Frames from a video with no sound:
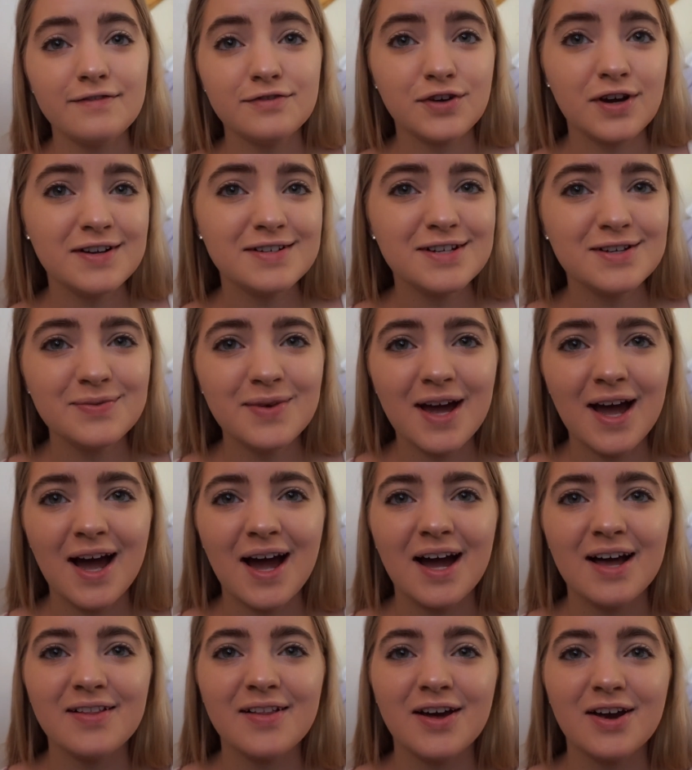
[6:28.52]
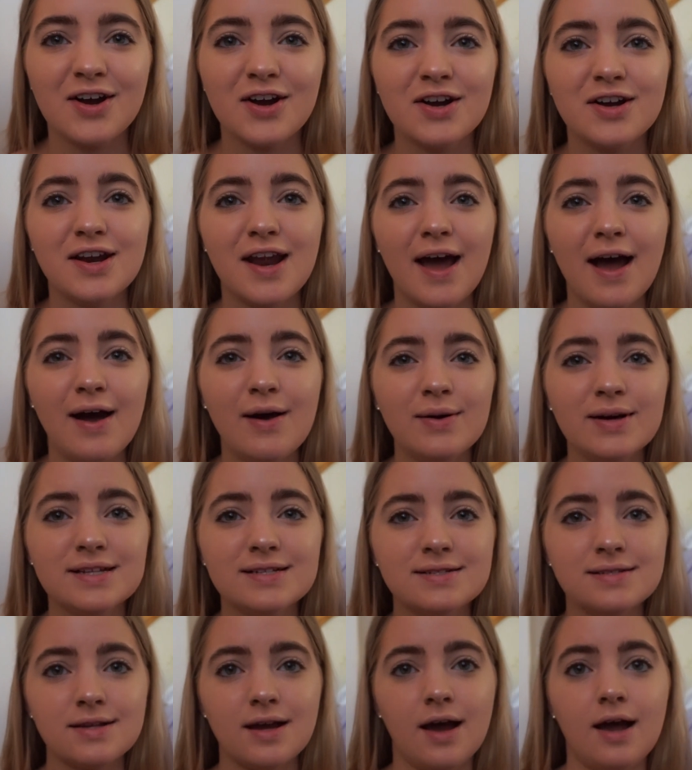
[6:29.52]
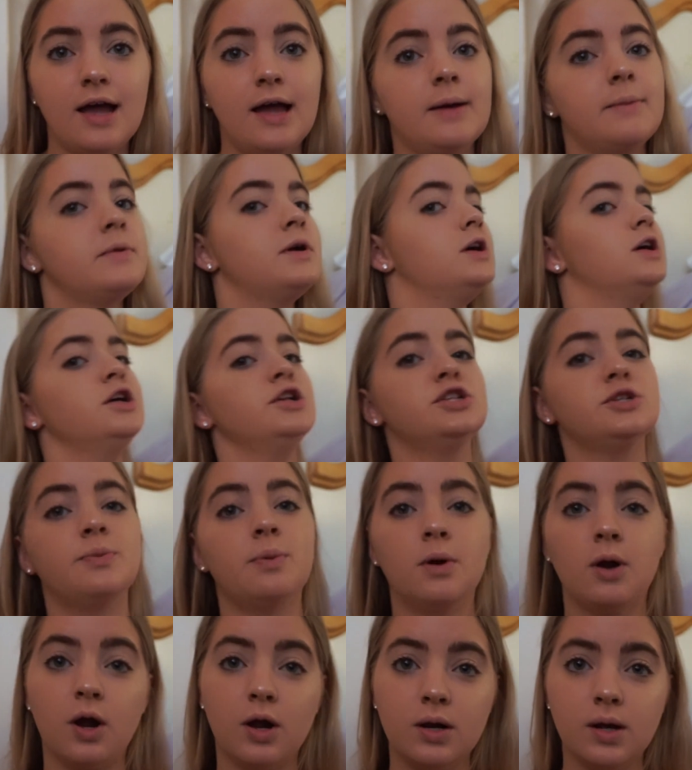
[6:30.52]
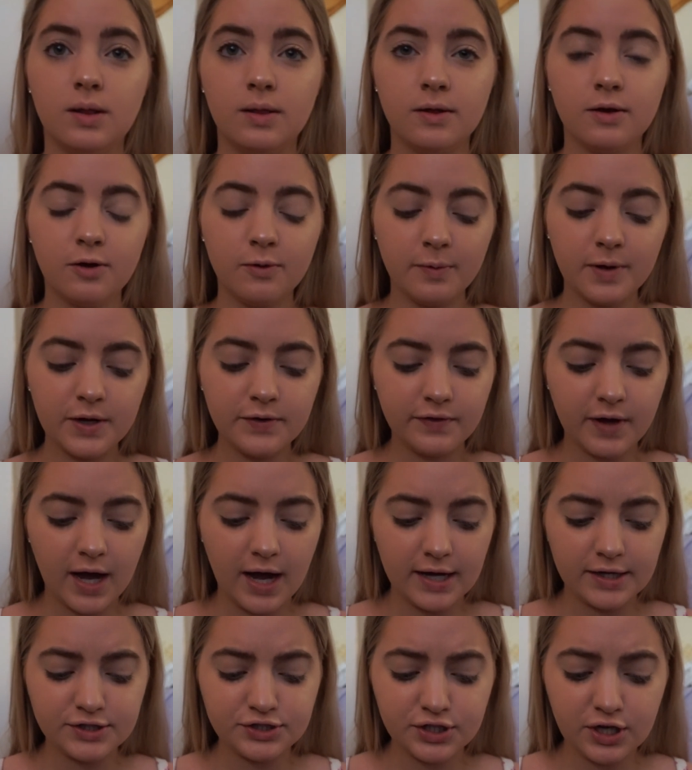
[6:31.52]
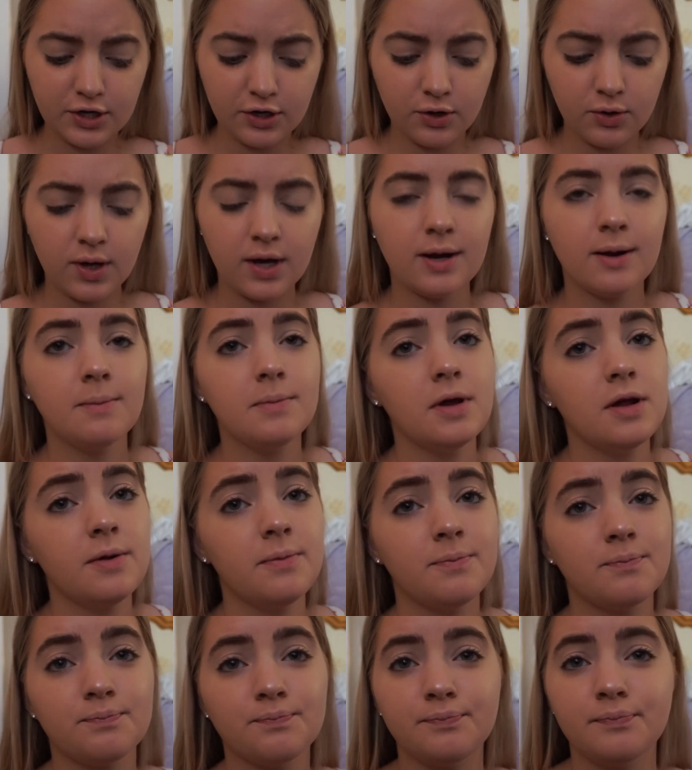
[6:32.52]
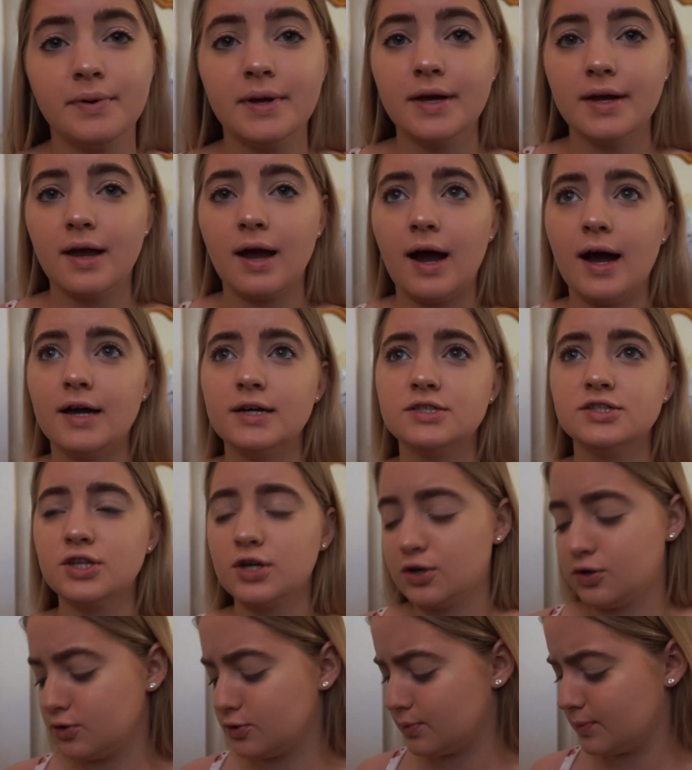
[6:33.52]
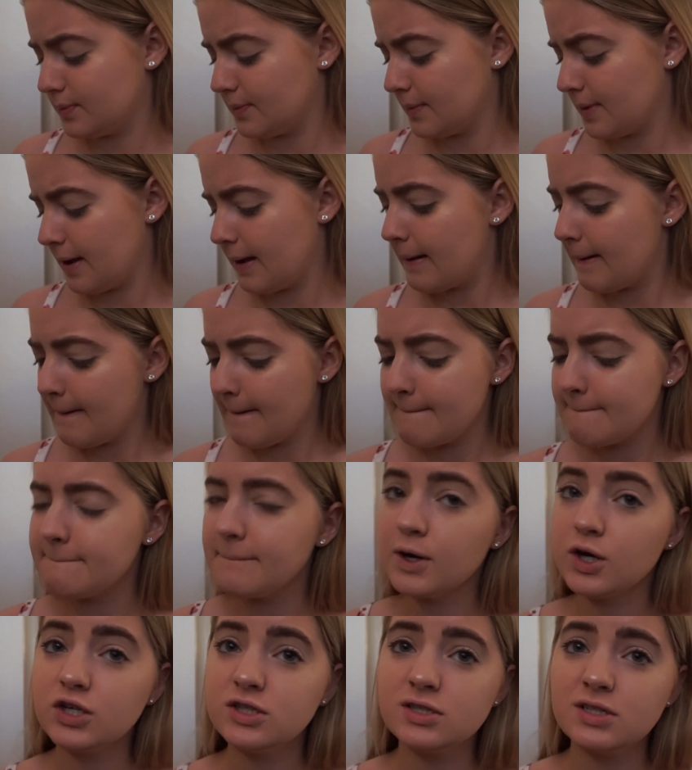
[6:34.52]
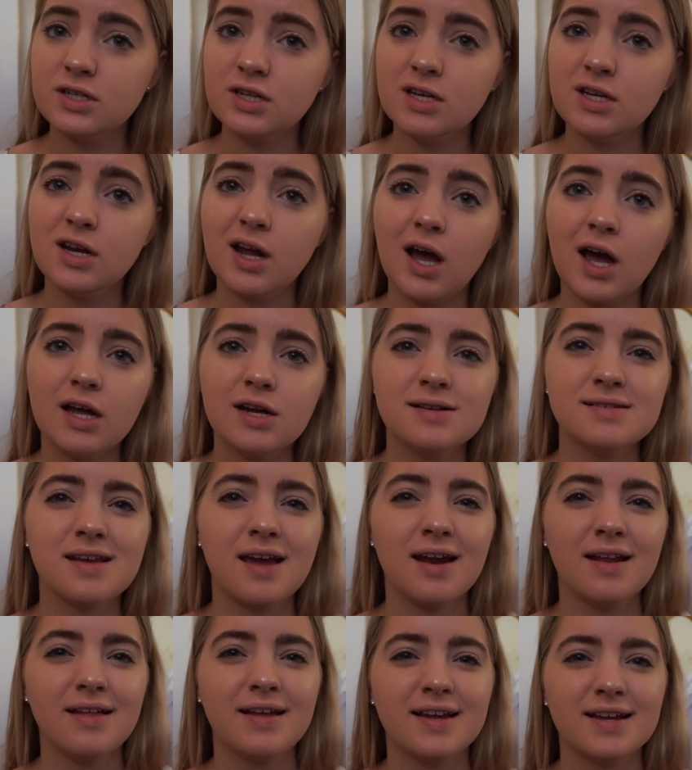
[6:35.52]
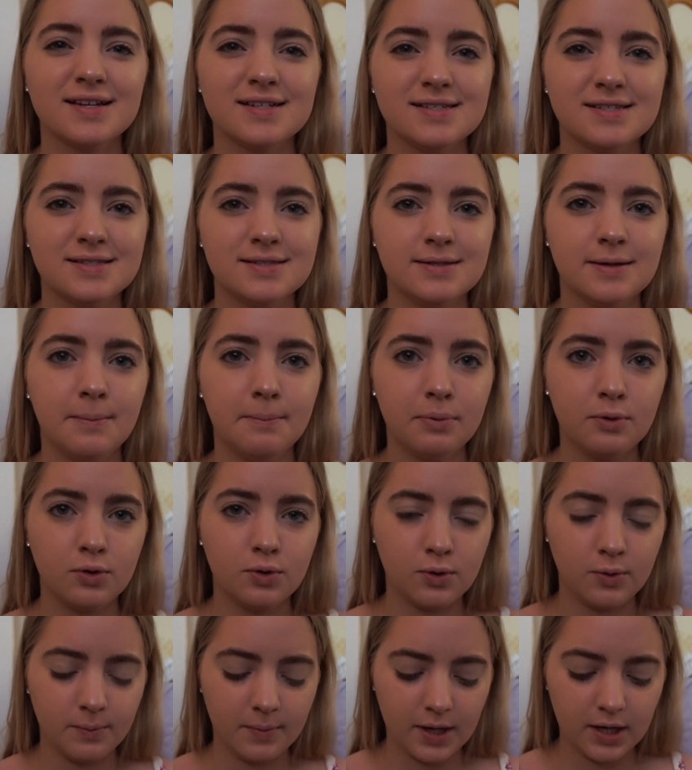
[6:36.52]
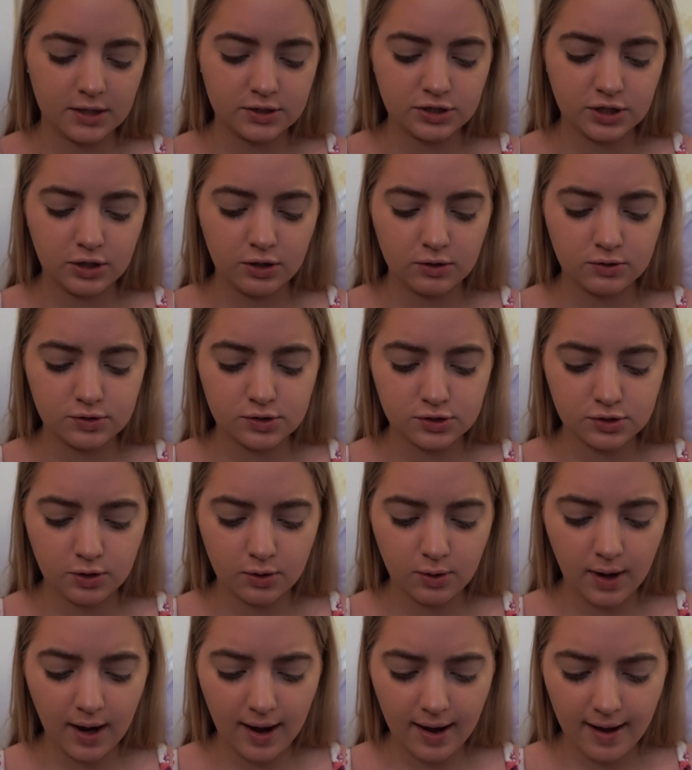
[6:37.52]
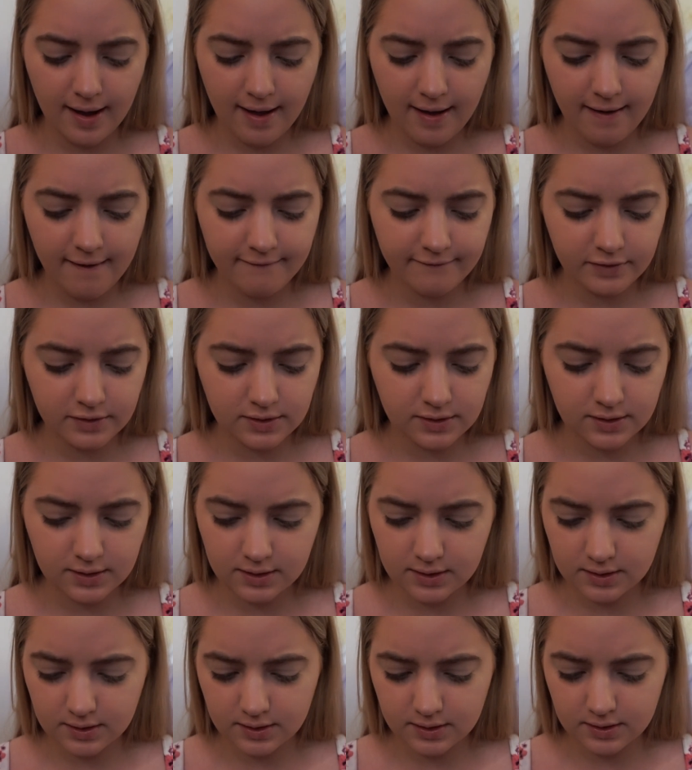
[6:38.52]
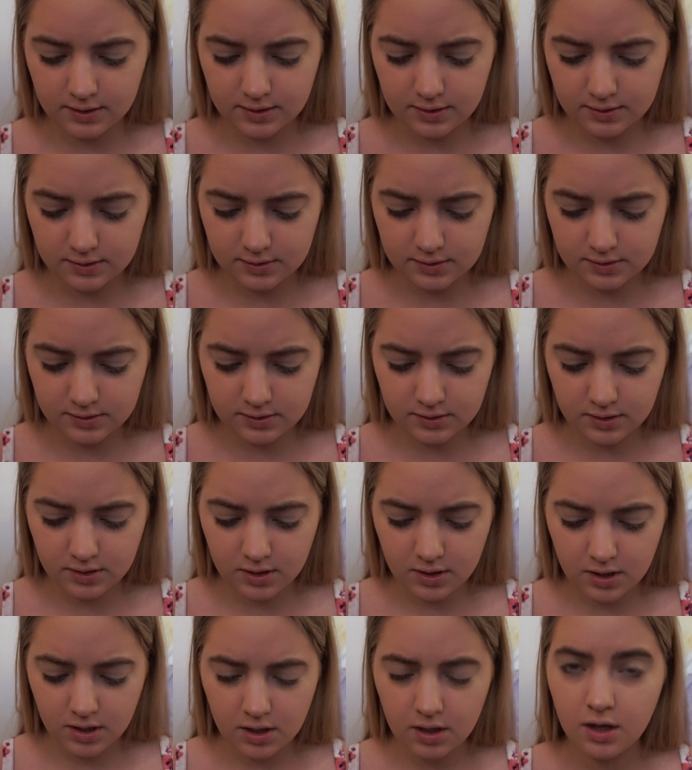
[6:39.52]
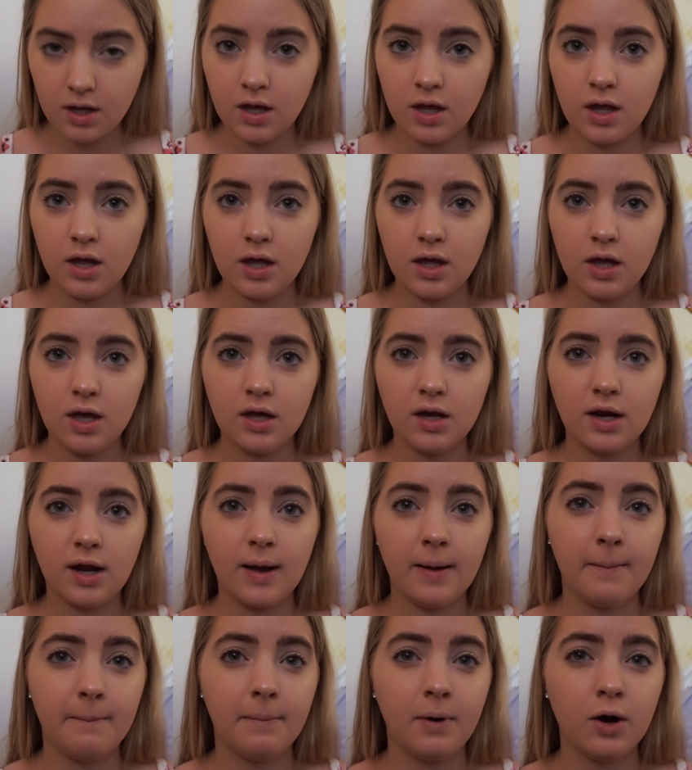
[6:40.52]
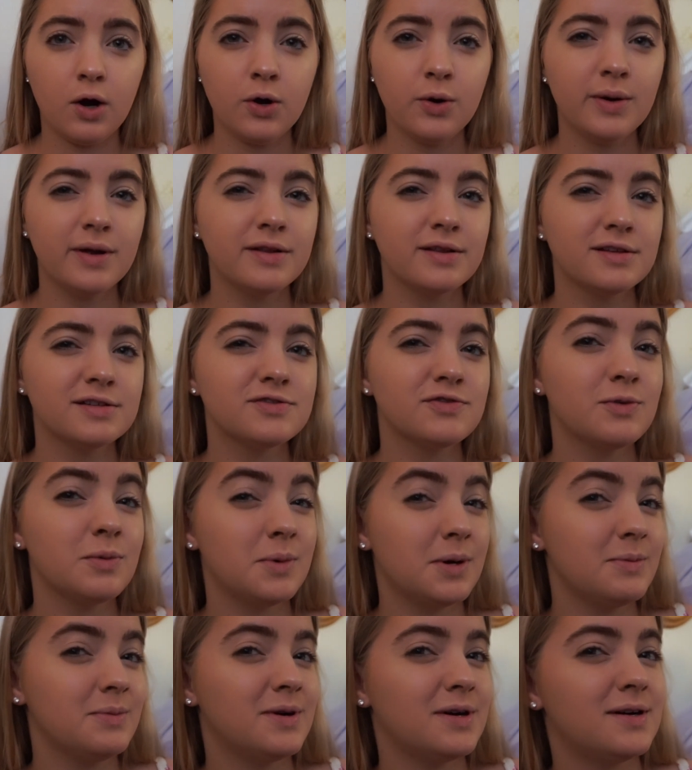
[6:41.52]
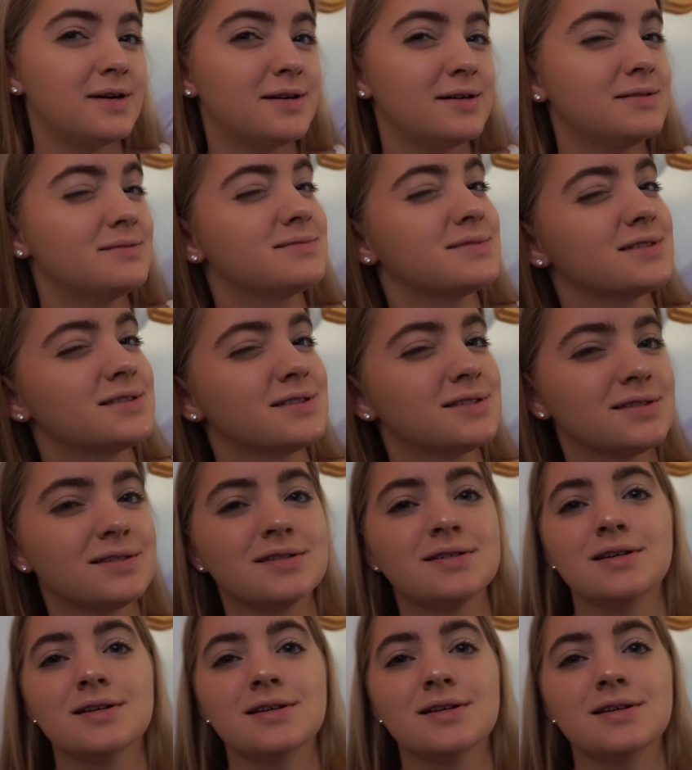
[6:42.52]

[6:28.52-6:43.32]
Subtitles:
After I've done my highlighter, now it's time to put on a little bit of eyeshadow. And I'm not a big eyeshadow person, I just kind of like simple eyeshadow. So I have this, and I'm borrowing this from my mom.